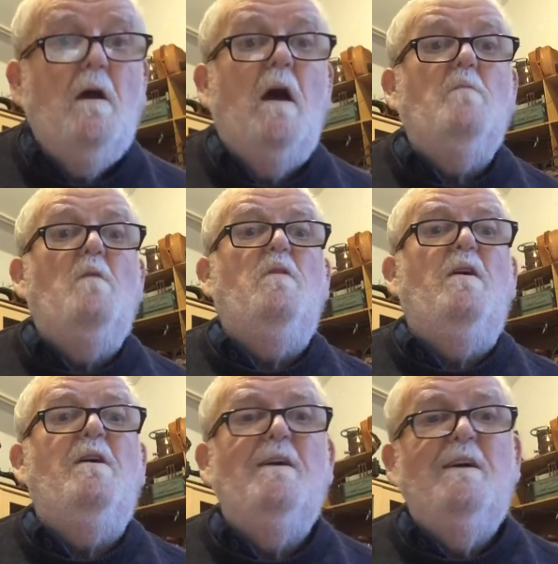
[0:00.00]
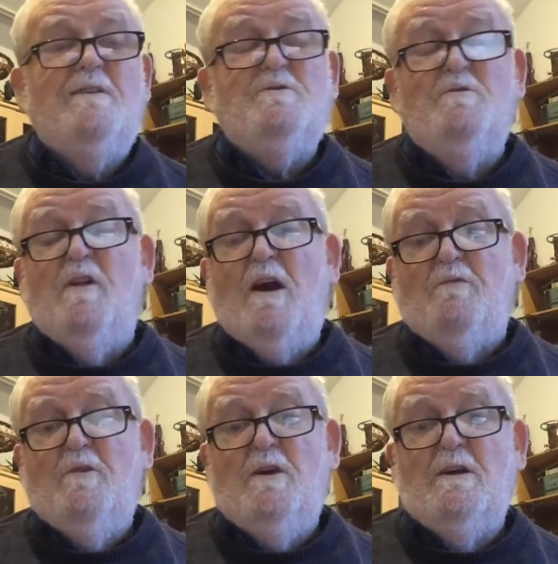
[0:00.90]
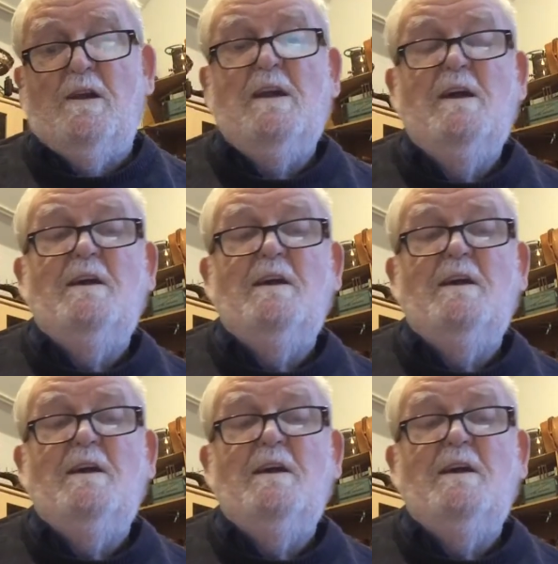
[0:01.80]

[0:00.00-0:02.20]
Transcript: I remember, shouldn't laugh really.